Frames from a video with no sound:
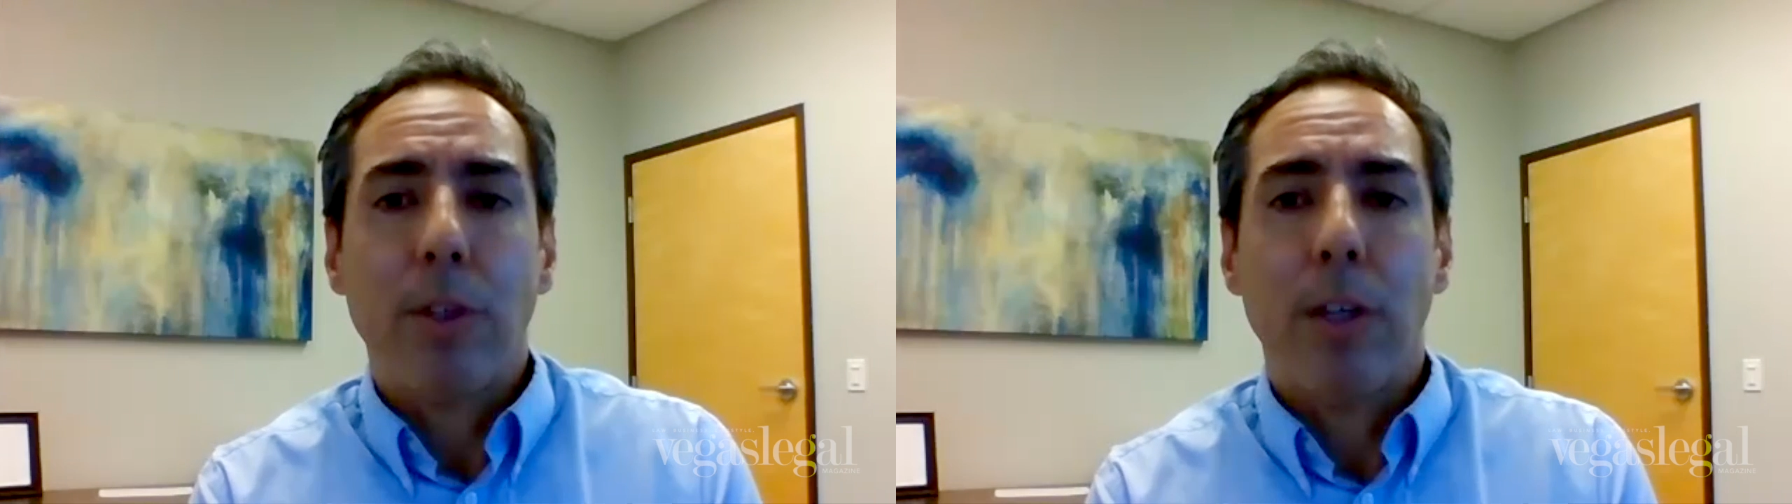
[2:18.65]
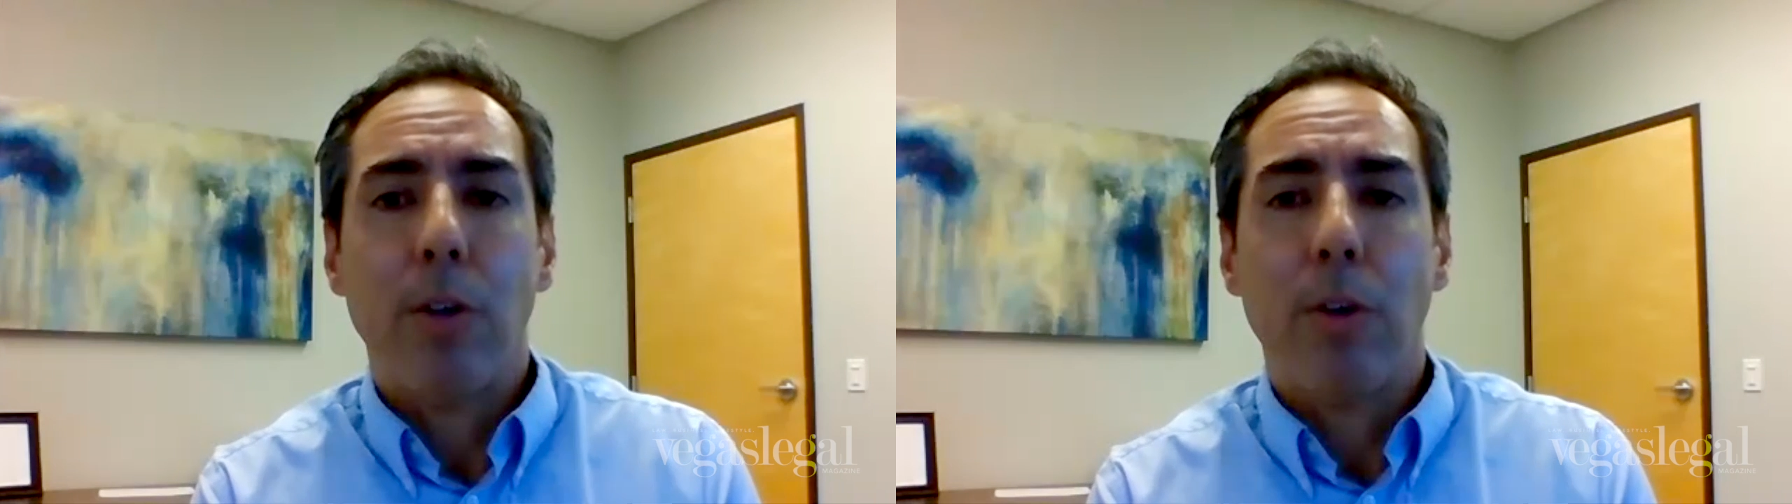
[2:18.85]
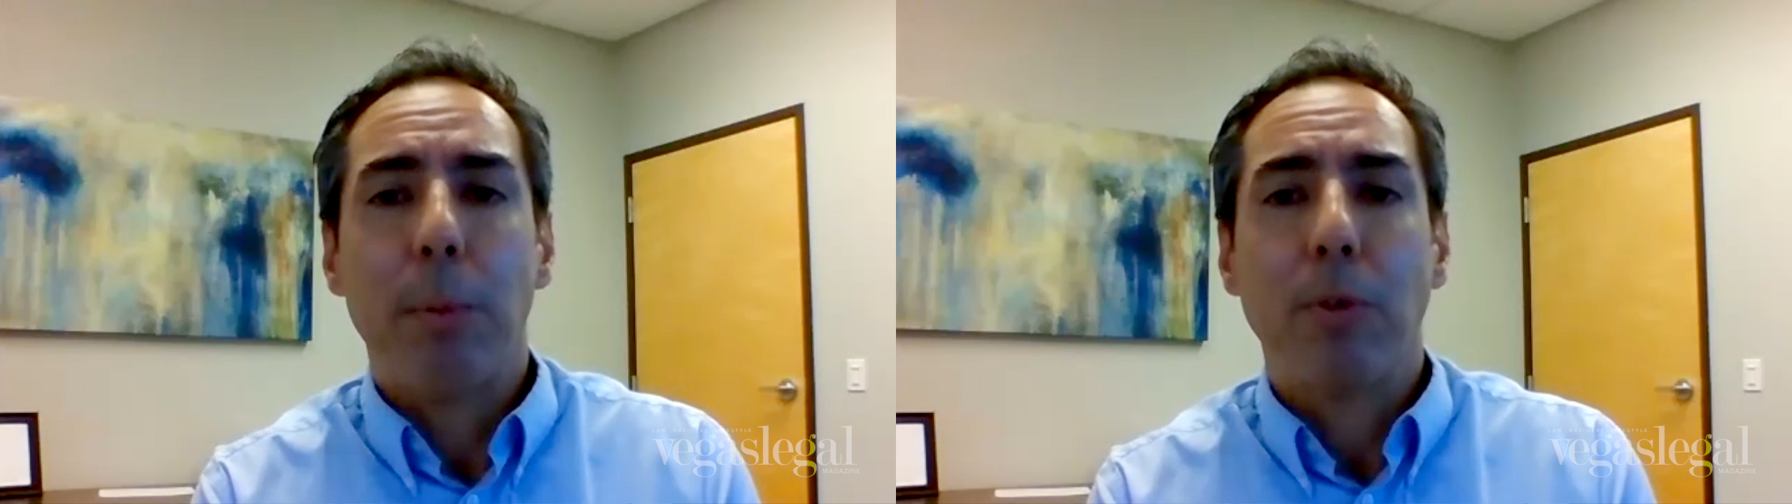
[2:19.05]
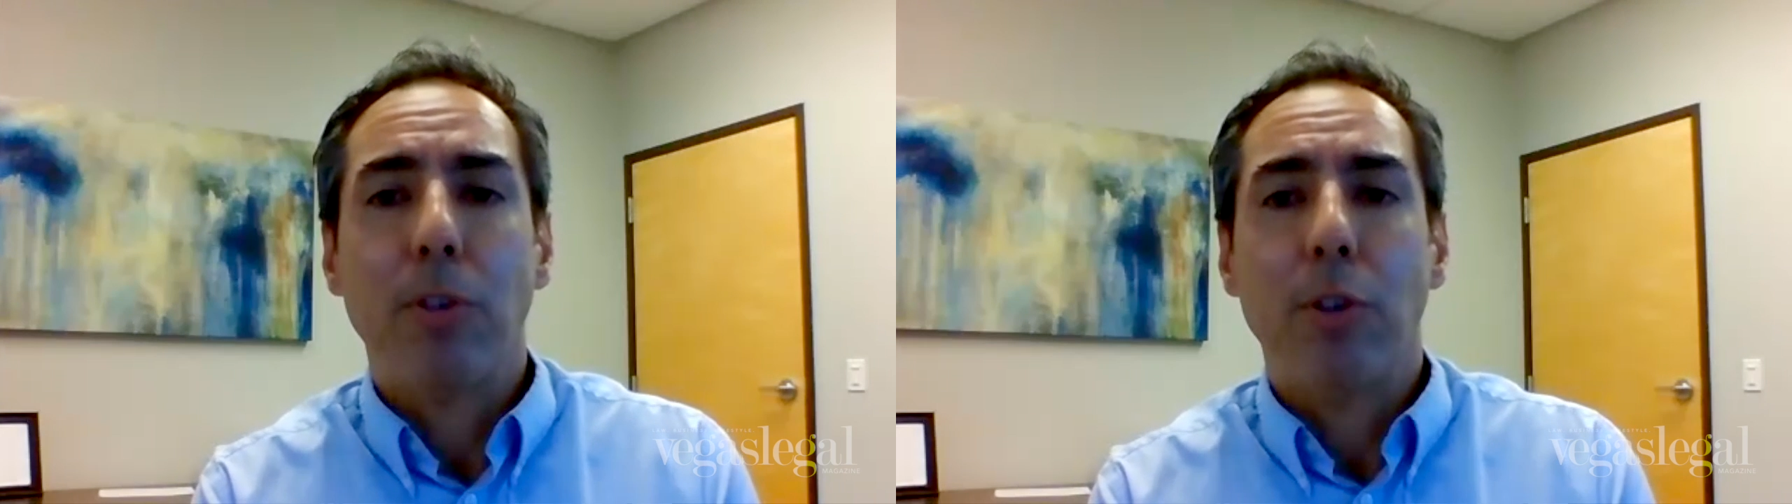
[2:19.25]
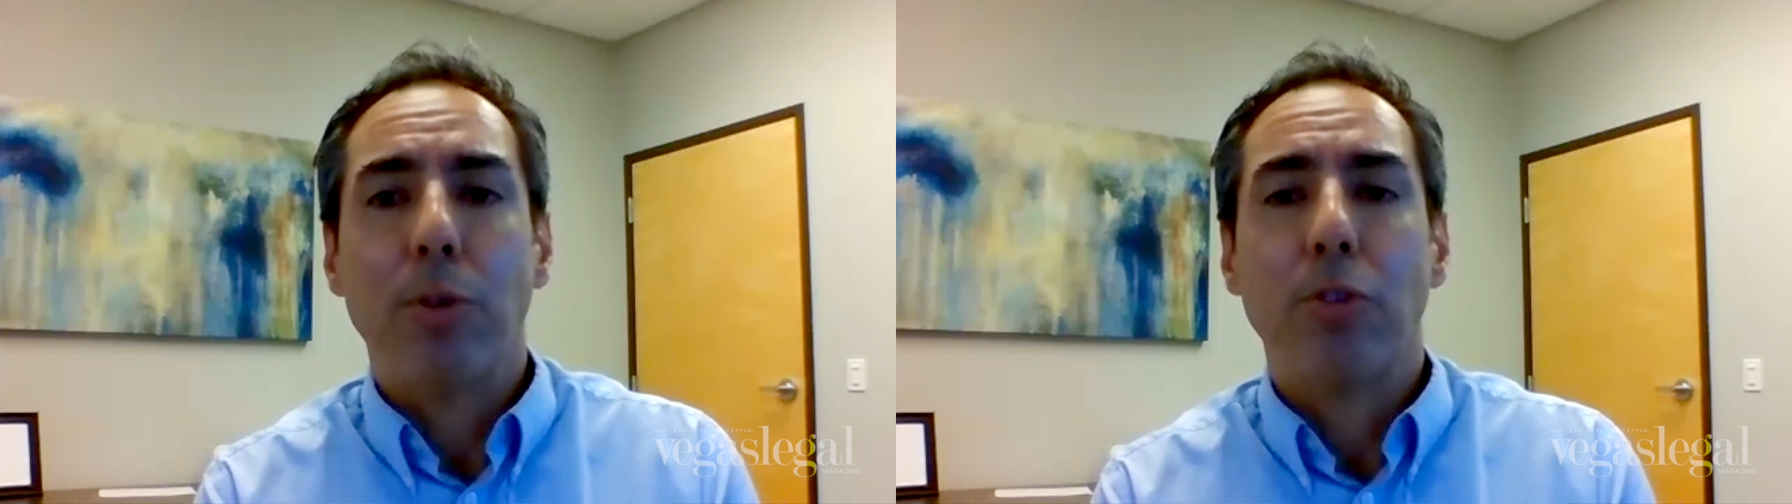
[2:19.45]
you're able to
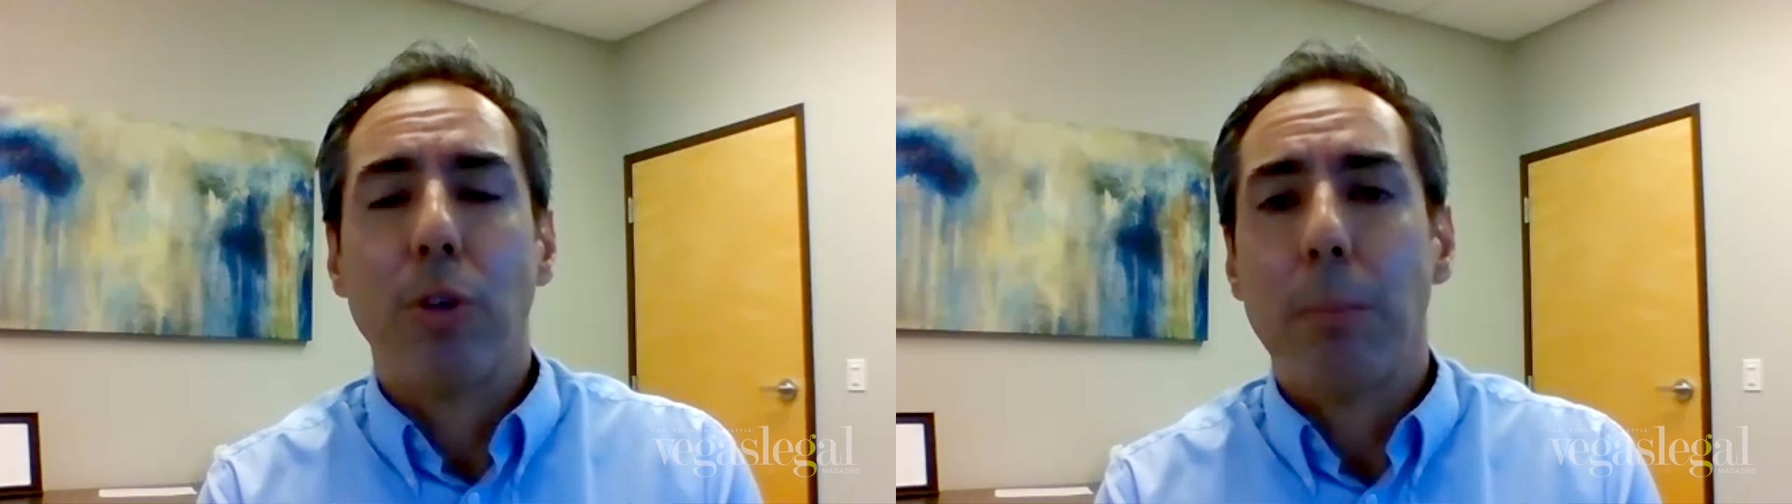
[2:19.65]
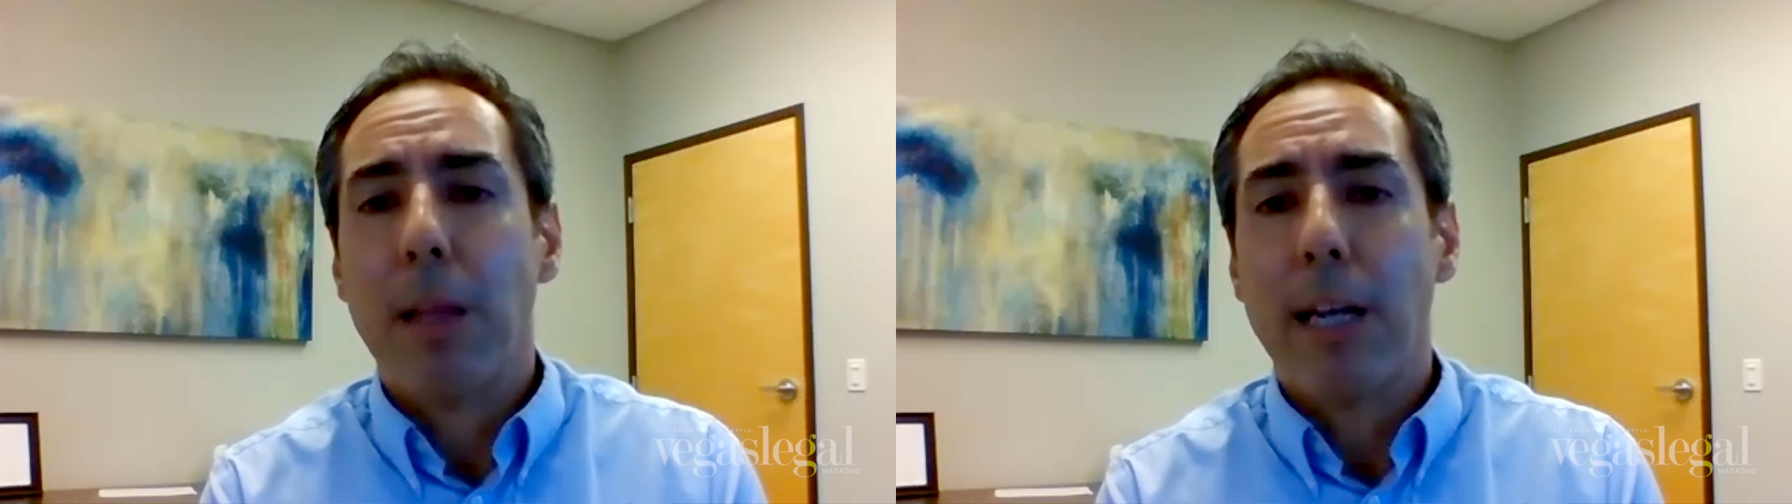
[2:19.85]
do a streamlined